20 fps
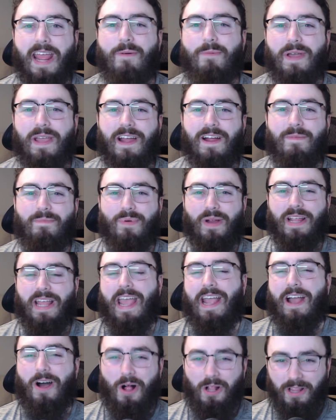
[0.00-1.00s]
we are
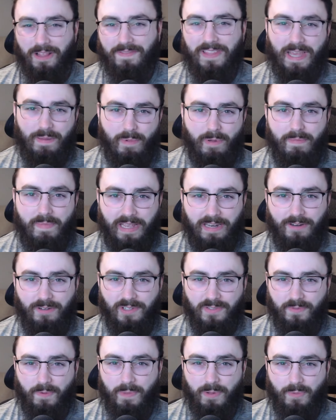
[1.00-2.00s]
bringing all of the M M A
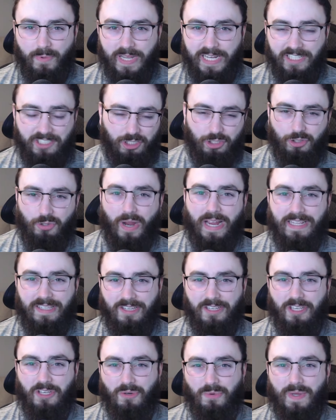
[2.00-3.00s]
news from the week straight to
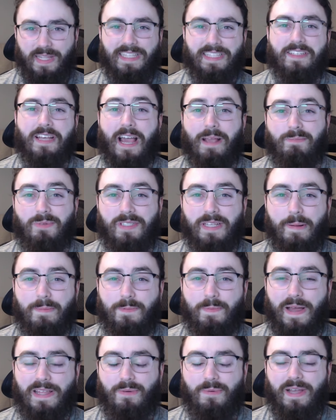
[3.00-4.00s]
you with timestamps,
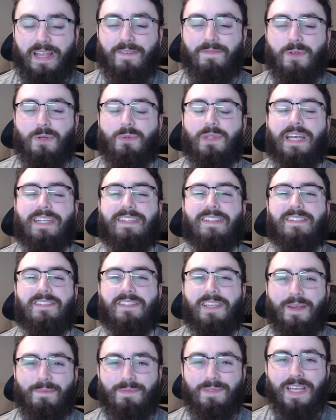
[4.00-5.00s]
by the way, if you'd like to
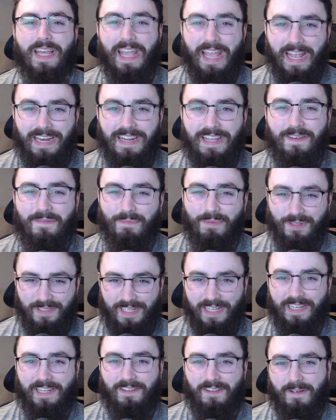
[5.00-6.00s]
skip to any
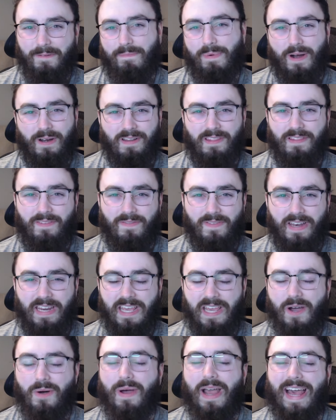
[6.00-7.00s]
particular part of the video.